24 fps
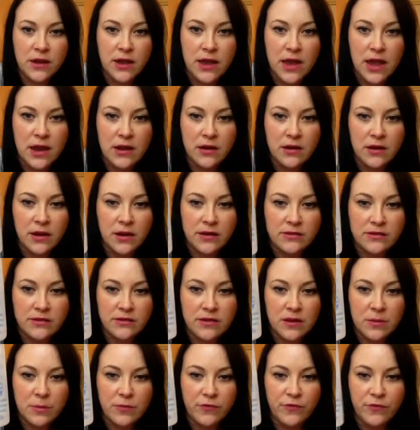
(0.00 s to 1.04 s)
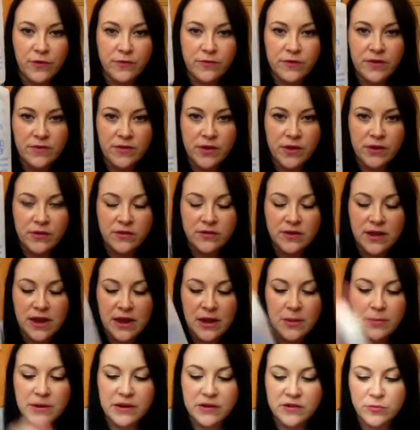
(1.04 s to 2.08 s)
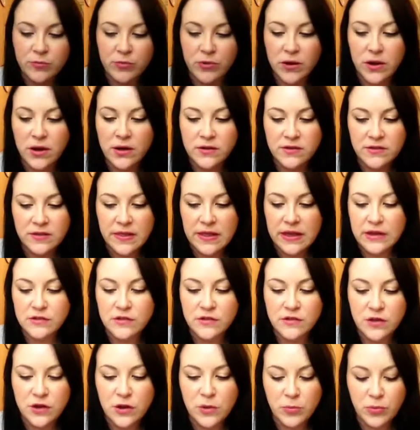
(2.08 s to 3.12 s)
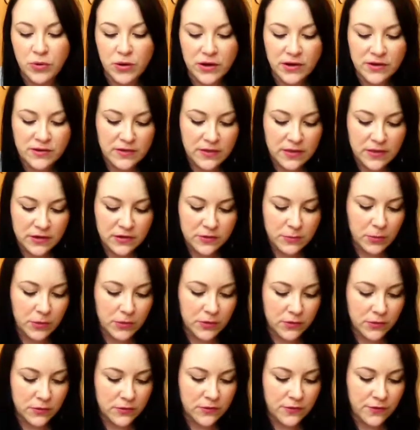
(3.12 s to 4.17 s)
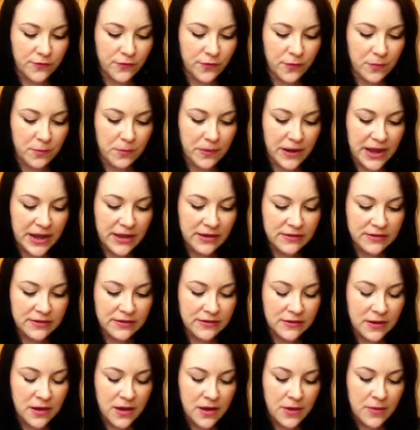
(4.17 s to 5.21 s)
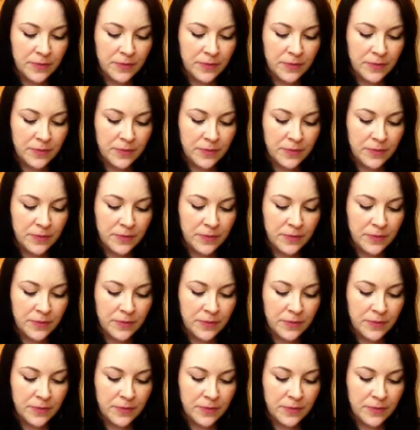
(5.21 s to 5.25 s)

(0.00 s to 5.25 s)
Again, as I said before, I've never used any Bliss products. So that's two products in this box from Bliss.